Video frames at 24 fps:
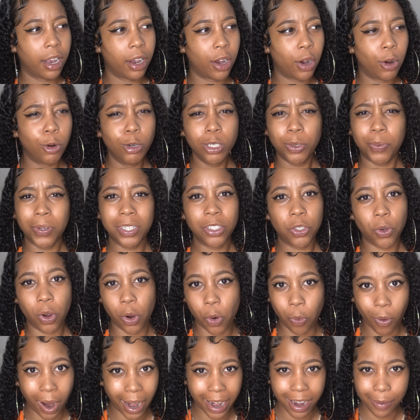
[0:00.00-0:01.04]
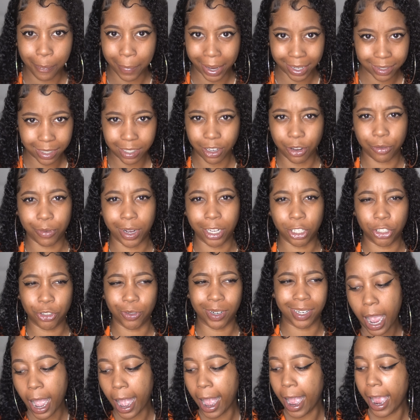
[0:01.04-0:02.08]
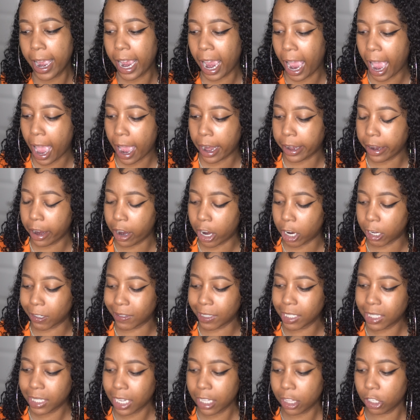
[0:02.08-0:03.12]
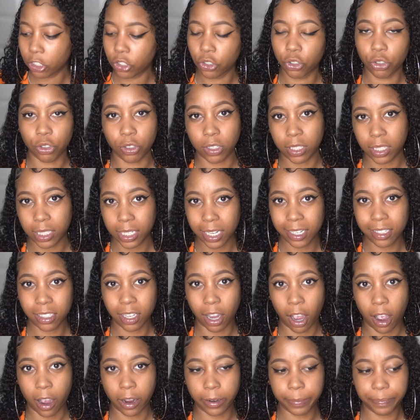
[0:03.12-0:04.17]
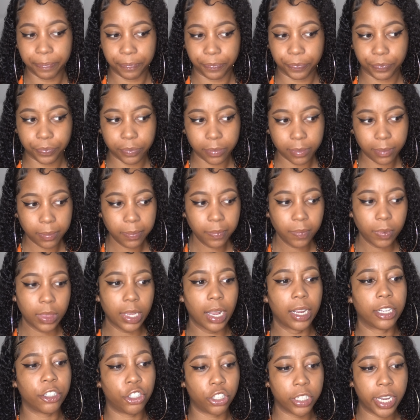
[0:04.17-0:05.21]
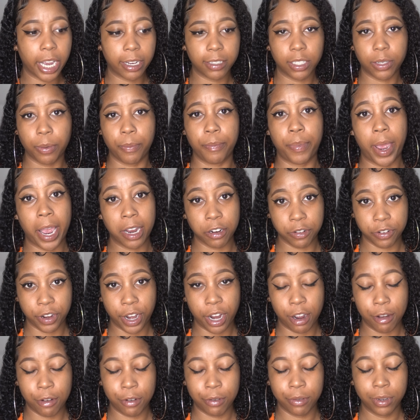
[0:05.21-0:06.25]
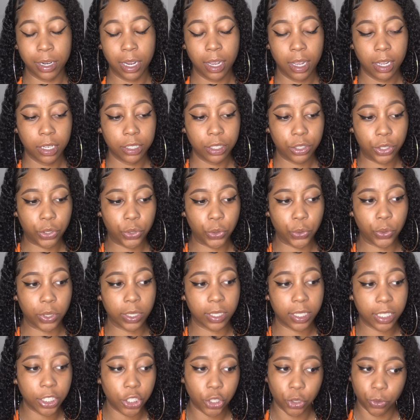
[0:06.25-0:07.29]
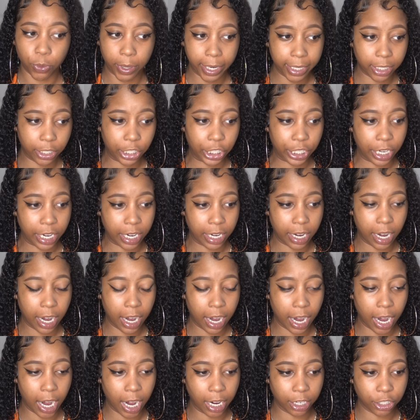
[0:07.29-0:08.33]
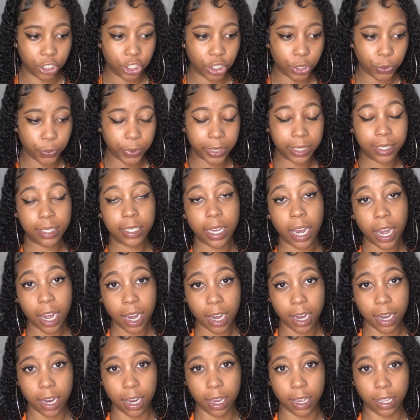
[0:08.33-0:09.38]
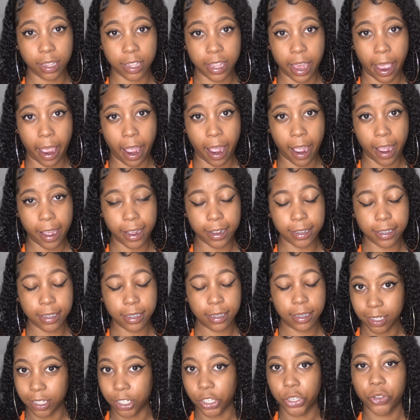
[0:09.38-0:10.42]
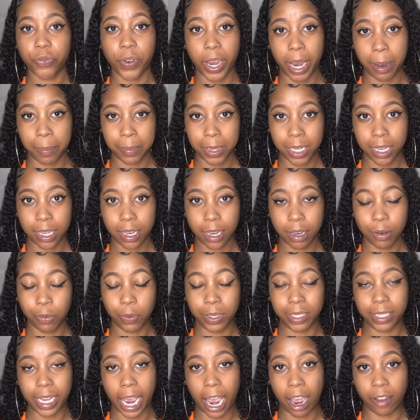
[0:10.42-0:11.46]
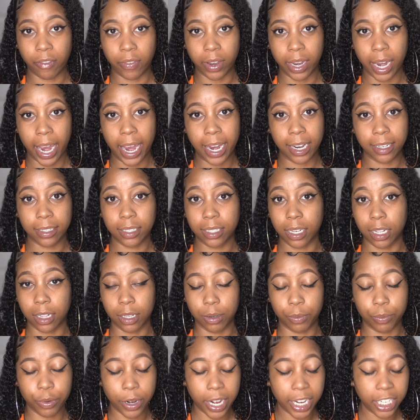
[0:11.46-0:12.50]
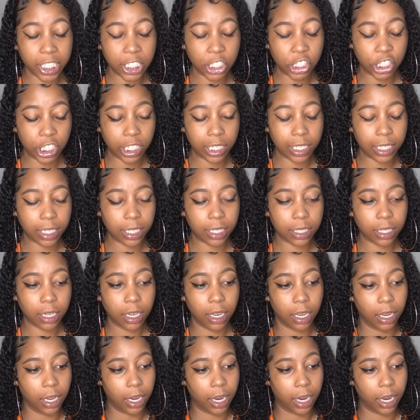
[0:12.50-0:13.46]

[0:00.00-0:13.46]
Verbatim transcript: who's been to a quiet Mexican restaurant? I had looked at this girl's TikTok and she gave some background to the situation, and she was saying that this family was having a celebration,